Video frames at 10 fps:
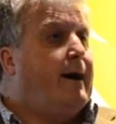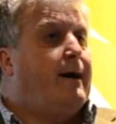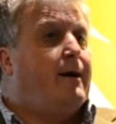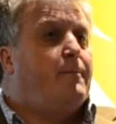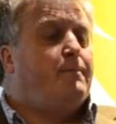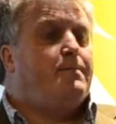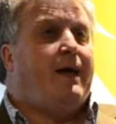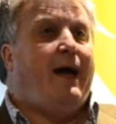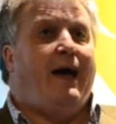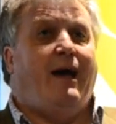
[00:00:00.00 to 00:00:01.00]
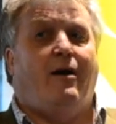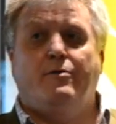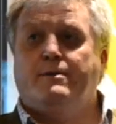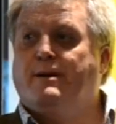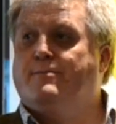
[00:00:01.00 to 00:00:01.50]

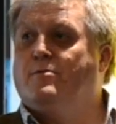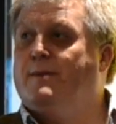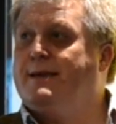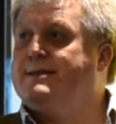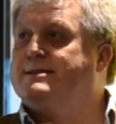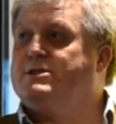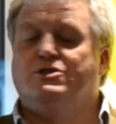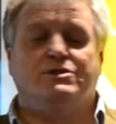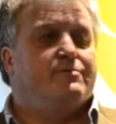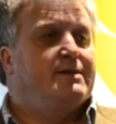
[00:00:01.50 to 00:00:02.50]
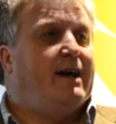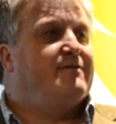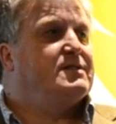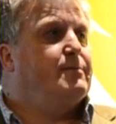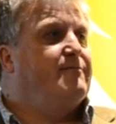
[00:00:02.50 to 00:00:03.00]
how do people make decisions when they
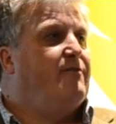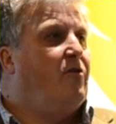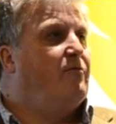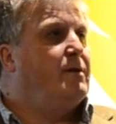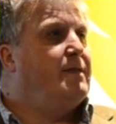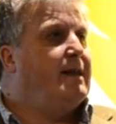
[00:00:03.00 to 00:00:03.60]
have some involvement,